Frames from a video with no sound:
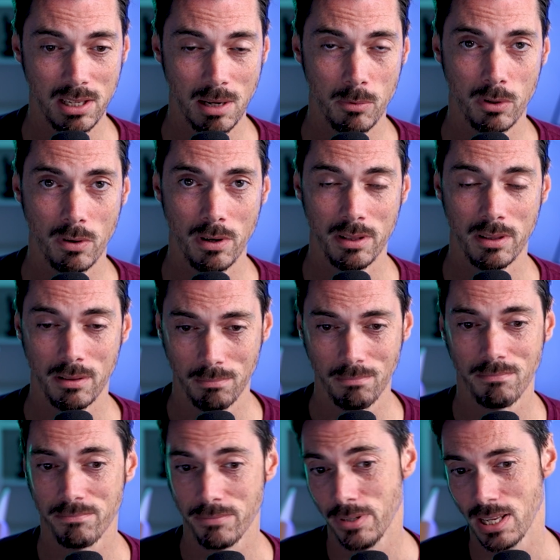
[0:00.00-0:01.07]
stablecoin,
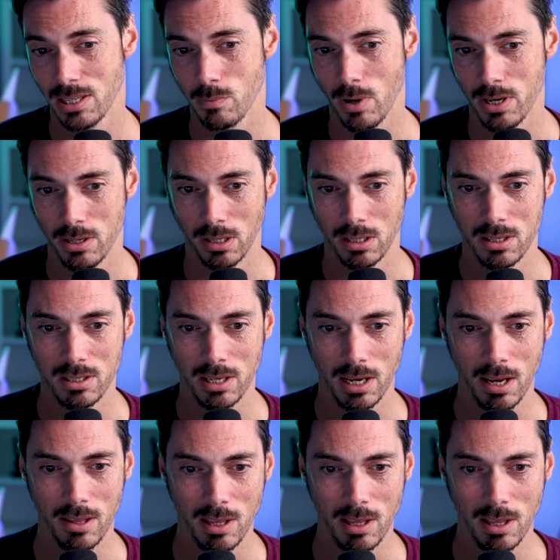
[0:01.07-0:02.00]
well, that's where you're going to sit.